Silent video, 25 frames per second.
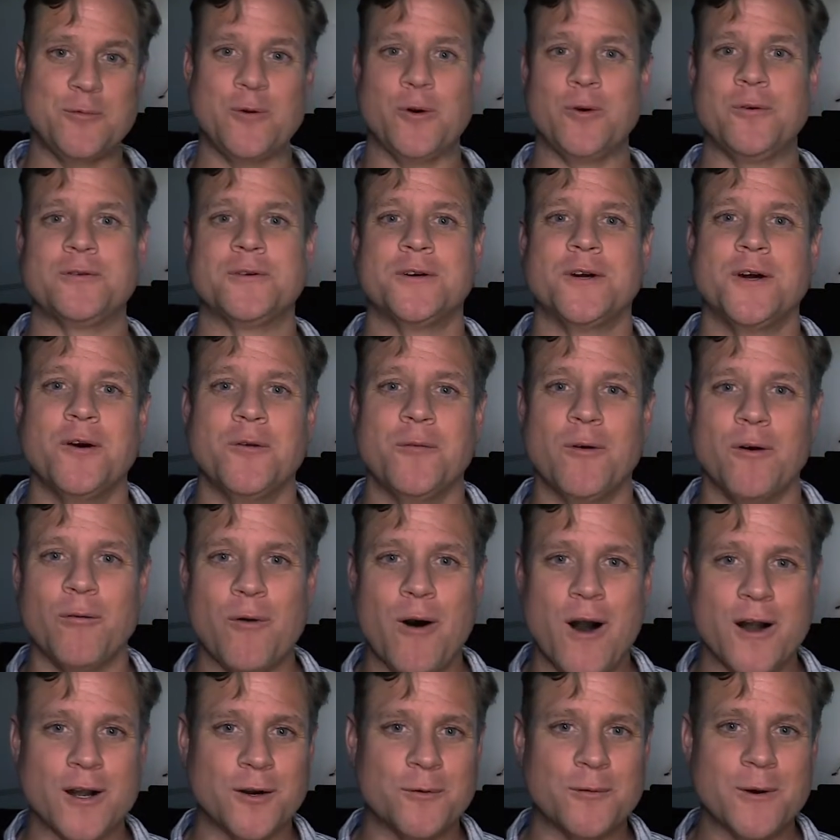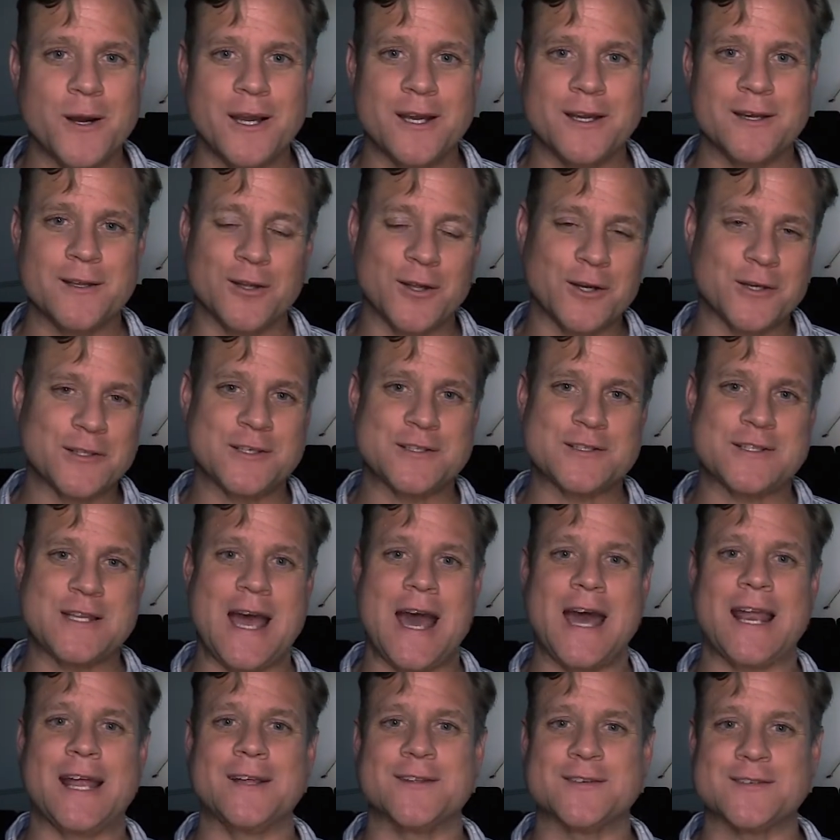will walk away and look at this
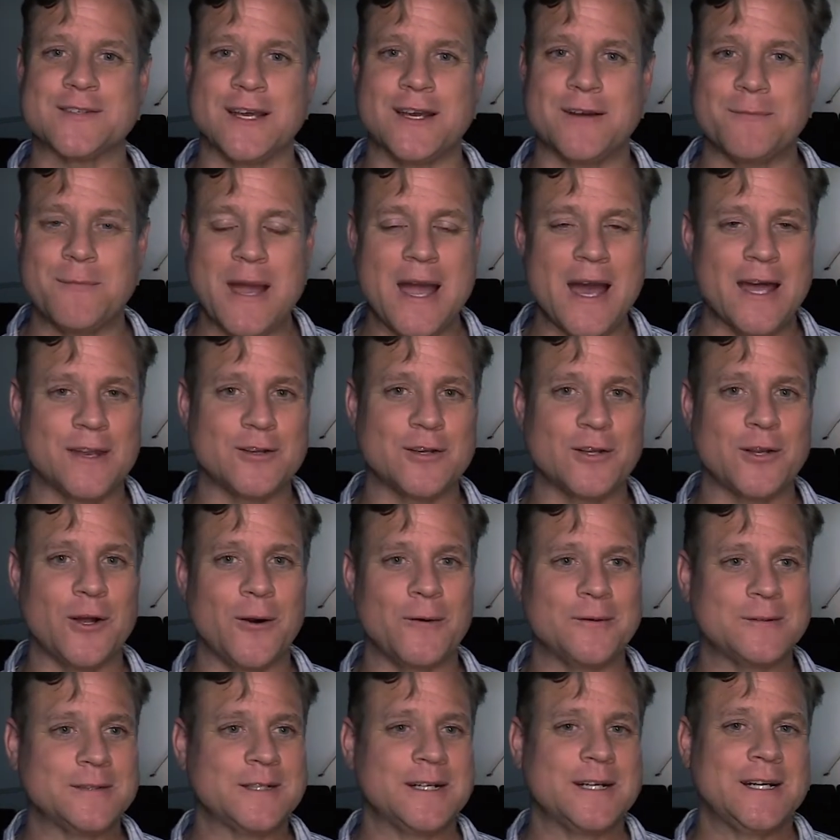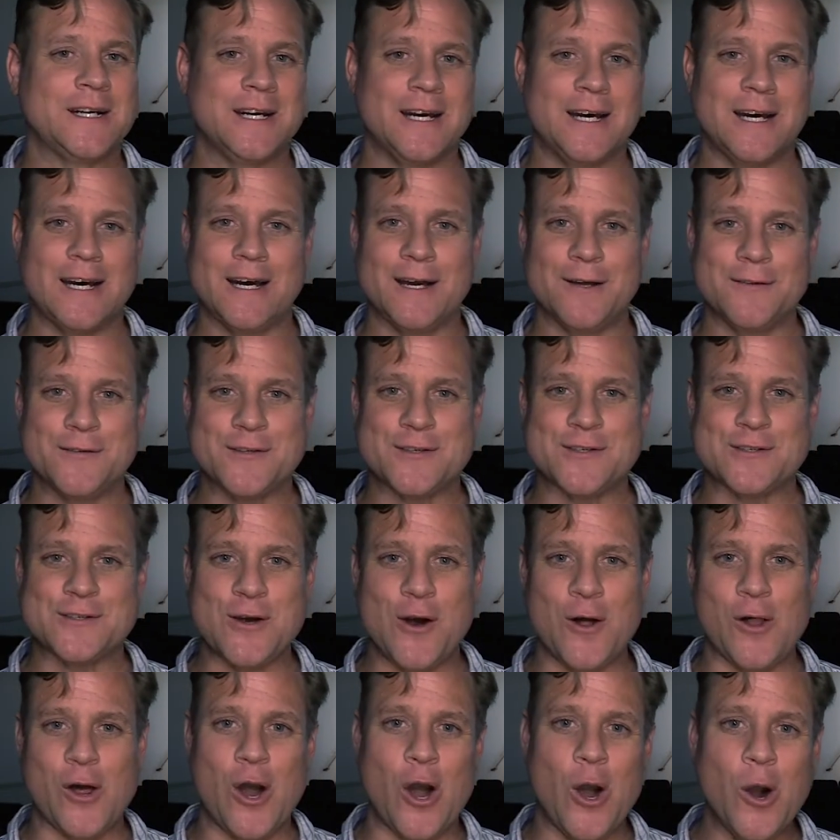data and say, man, this is
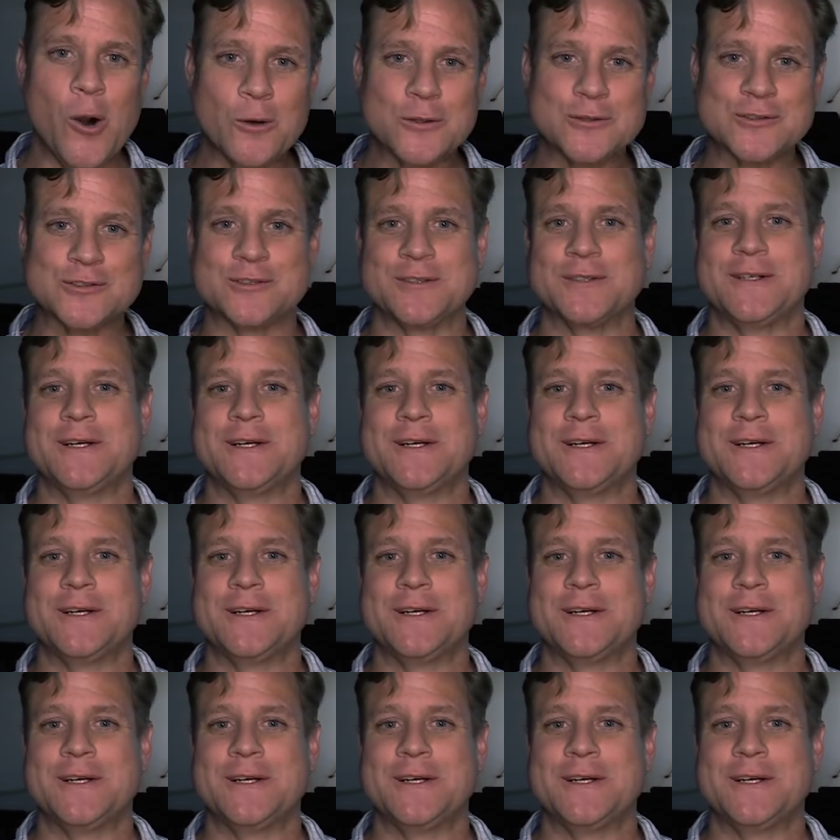all a hoax,